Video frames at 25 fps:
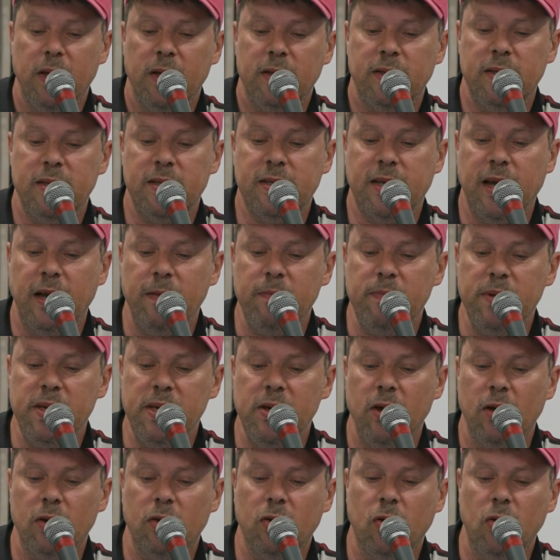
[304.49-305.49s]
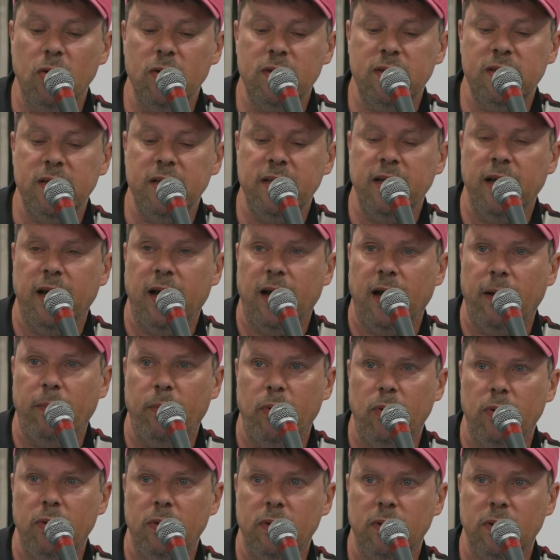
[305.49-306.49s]
This can be a
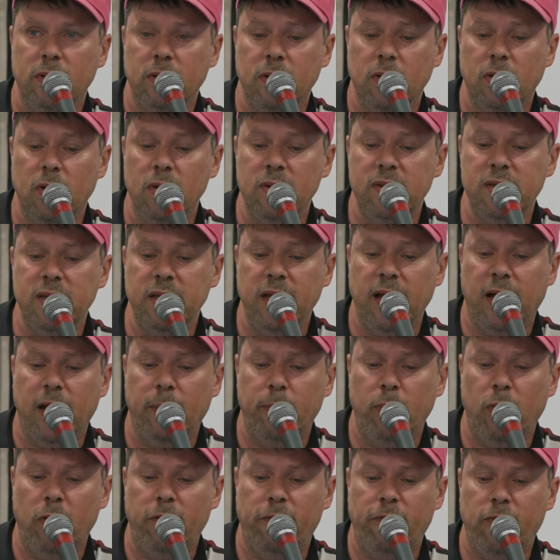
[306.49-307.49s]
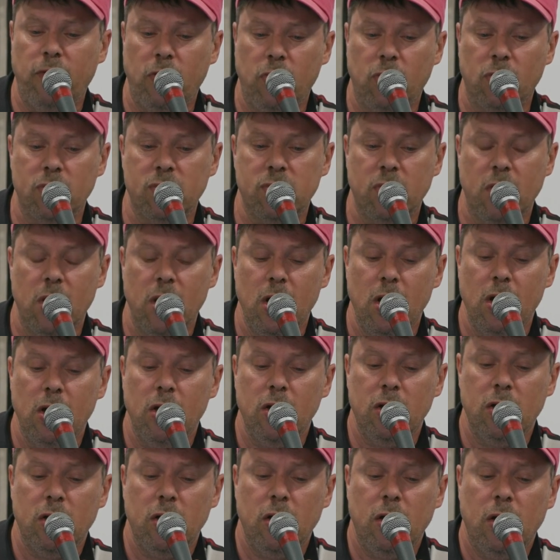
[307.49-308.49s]
considerable, considerable force
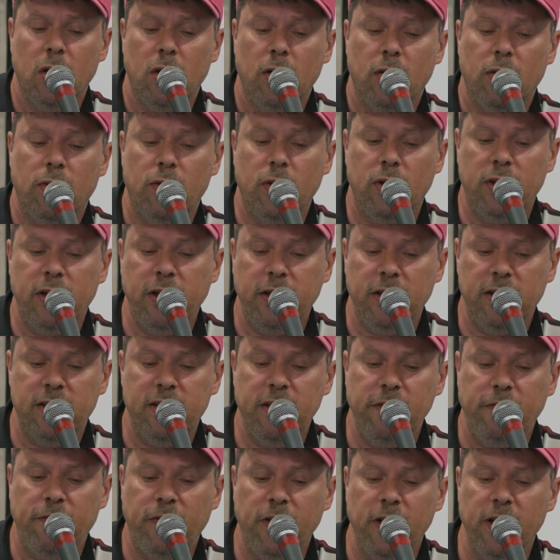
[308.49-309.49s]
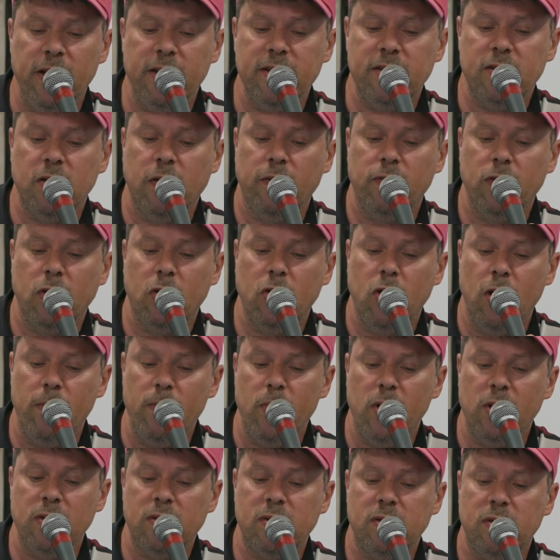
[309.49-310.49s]
the de defense of the
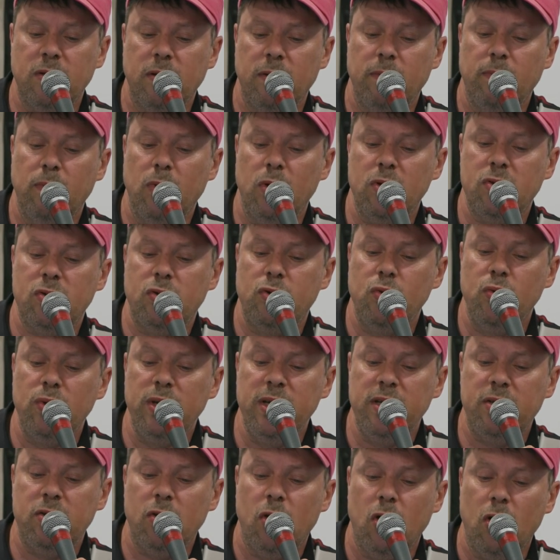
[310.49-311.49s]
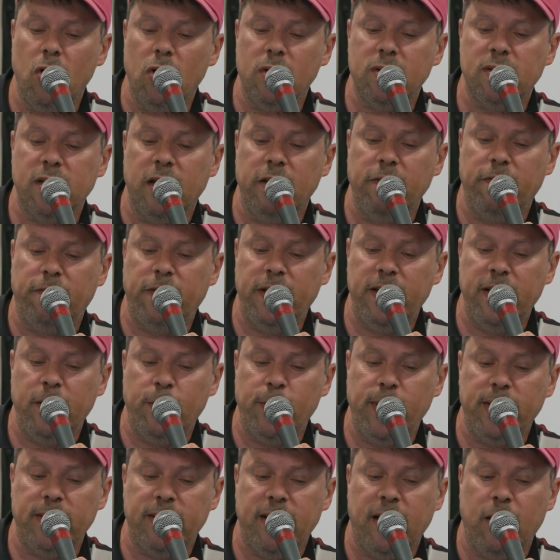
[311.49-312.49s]
commons must unite us and
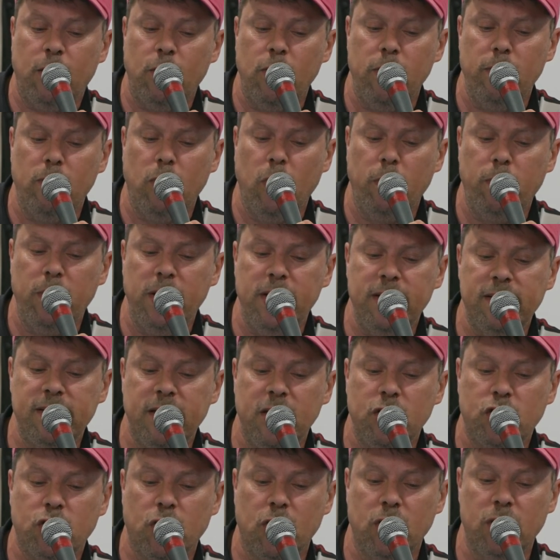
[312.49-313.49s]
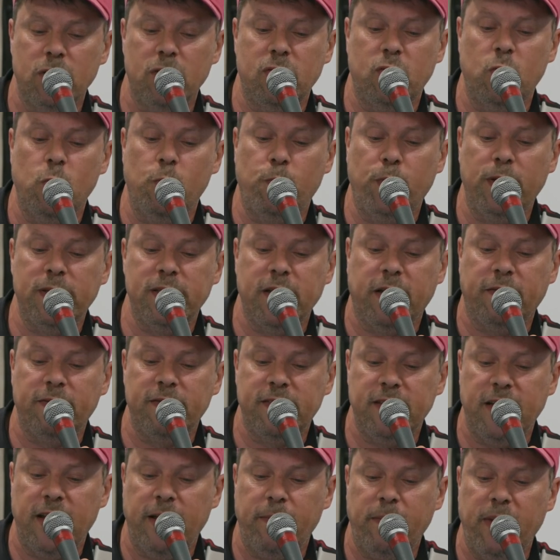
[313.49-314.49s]
federate our own mobilizations to preserve
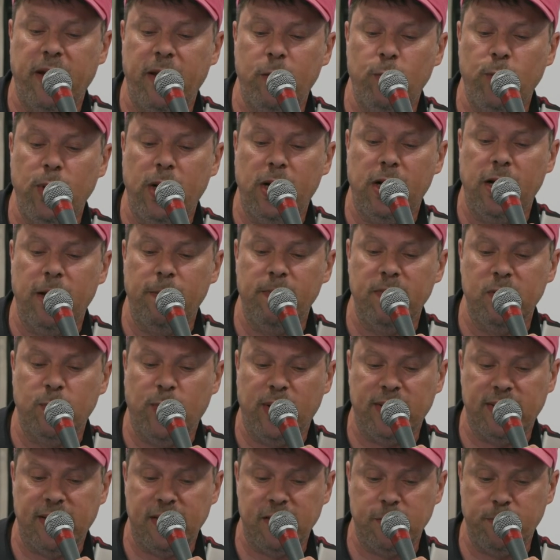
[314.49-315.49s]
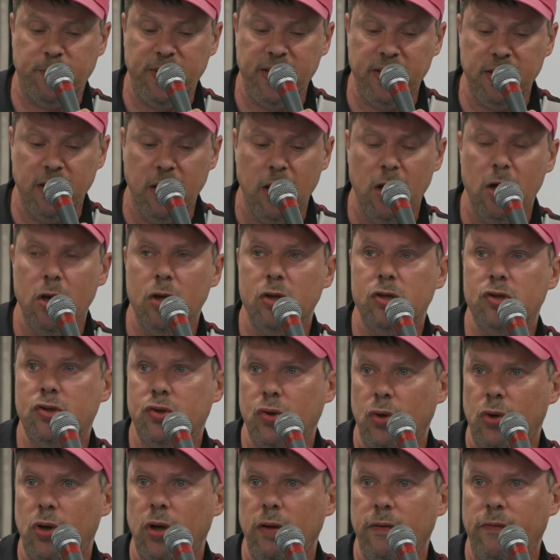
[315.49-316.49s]
them and reclaim what has been
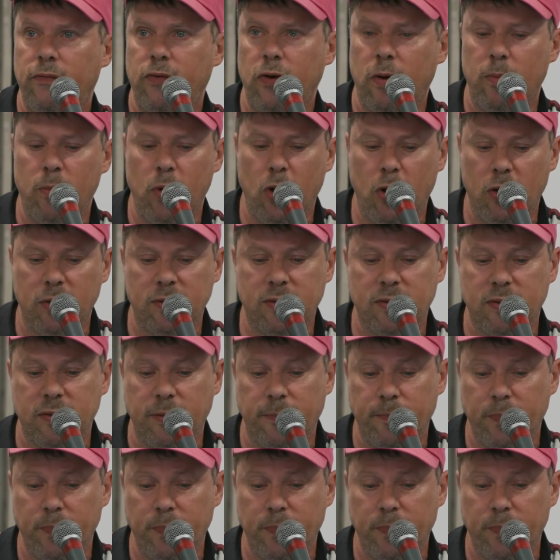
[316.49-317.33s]
stolen from us.